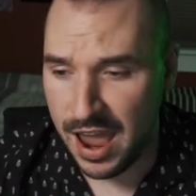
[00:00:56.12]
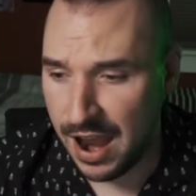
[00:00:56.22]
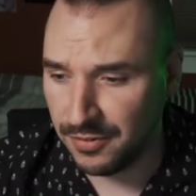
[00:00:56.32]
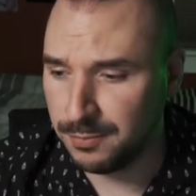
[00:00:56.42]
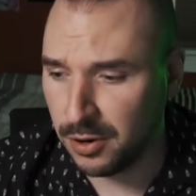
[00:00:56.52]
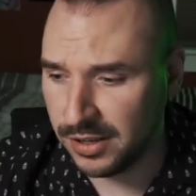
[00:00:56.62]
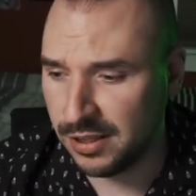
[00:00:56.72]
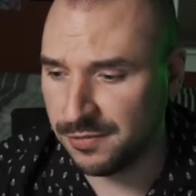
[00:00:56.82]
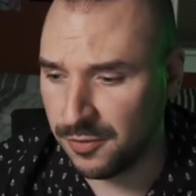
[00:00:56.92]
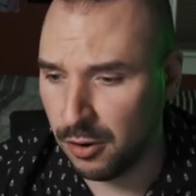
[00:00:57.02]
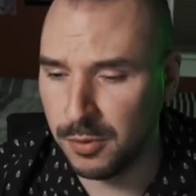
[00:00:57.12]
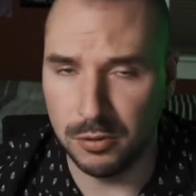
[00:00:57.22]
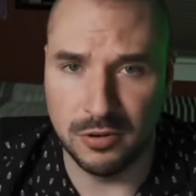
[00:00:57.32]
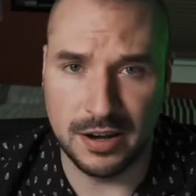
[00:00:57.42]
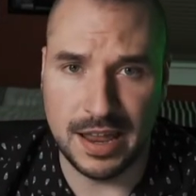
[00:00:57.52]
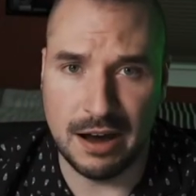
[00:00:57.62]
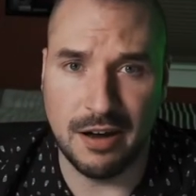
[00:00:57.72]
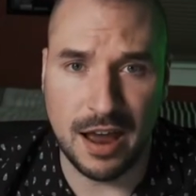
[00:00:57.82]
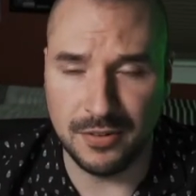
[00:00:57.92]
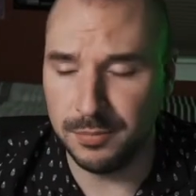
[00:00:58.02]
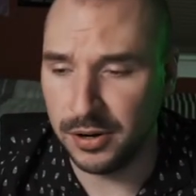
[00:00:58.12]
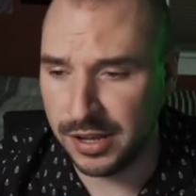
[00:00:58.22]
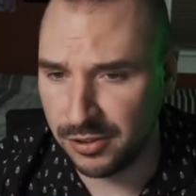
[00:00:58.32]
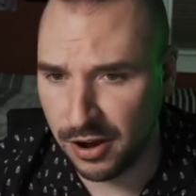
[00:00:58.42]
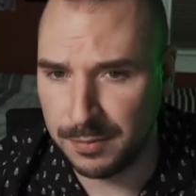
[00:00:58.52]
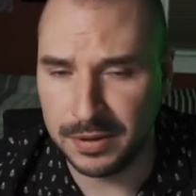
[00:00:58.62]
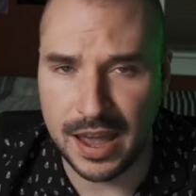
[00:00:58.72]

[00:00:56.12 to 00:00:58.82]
Everybody is FOMO'd right now. Everybody is hyping